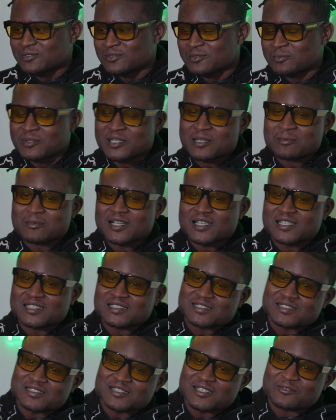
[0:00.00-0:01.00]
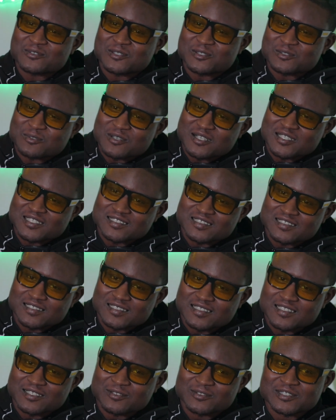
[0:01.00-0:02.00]
me and my cousin and stuff, we
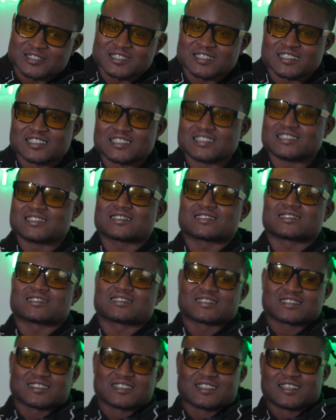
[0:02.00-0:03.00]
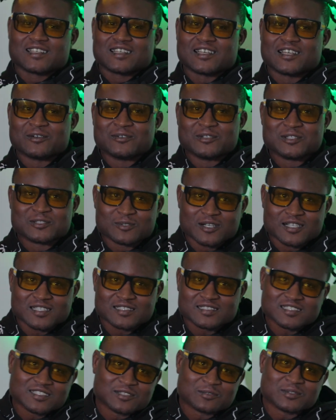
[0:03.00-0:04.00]
was in the East, and we was
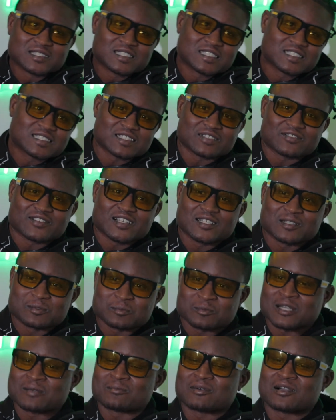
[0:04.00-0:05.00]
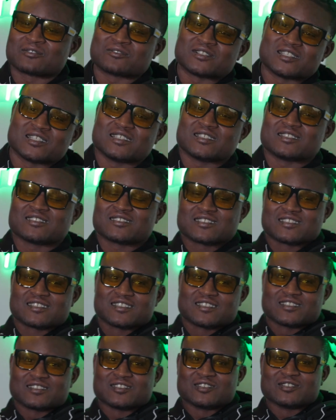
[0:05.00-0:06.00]
walking to the Winn-Dixie right by Reed,
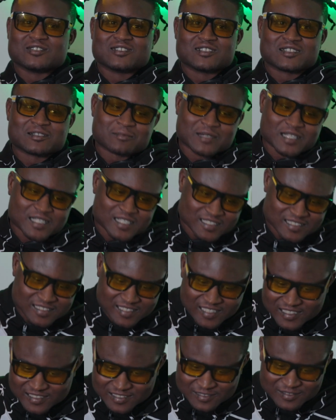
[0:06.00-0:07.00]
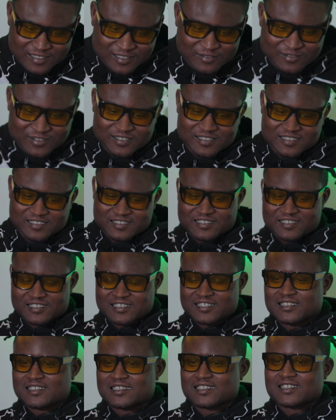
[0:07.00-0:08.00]
you know, and my cousin had some stuff going
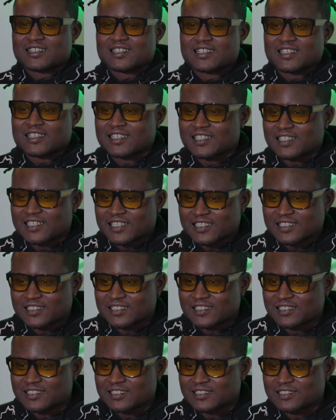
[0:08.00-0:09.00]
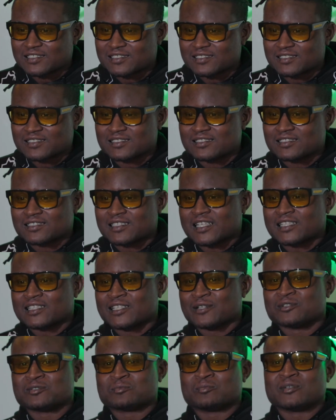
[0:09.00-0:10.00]
on, and like
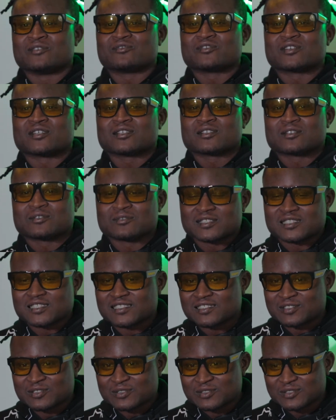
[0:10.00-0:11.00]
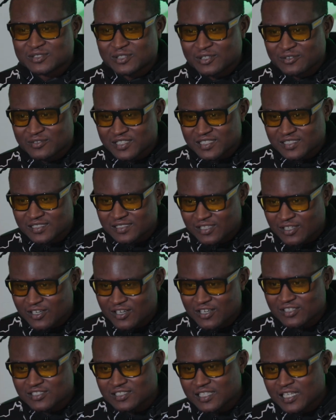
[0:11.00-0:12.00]
they was beefing with these dudes over these
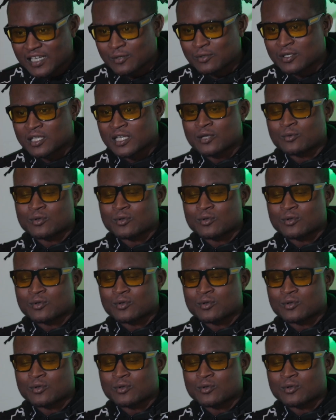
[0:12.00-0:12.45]
girls. Like, well, they